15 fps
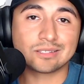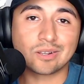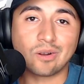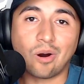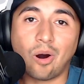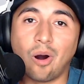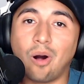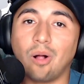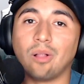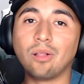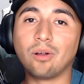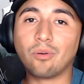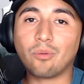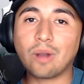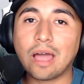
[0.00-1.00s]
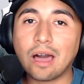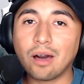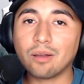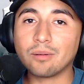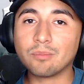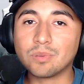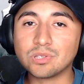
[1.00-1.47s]

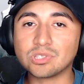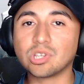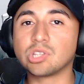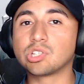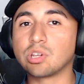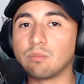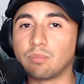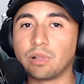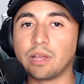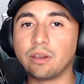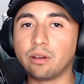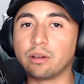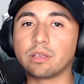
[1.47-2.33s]
all-around position player.